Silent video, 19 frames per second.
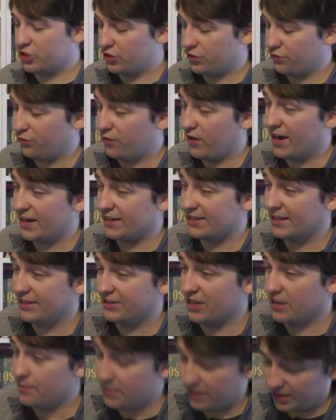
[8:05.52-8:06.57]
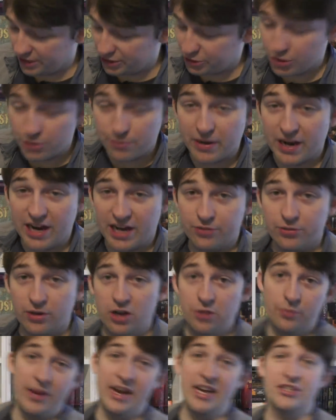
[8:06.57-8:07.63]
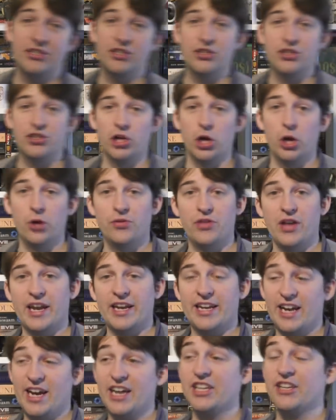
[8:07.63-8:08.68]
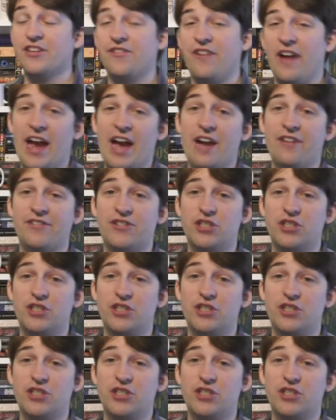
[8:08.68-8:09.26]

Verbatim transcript: to the fact that their military background makes it so they kind of have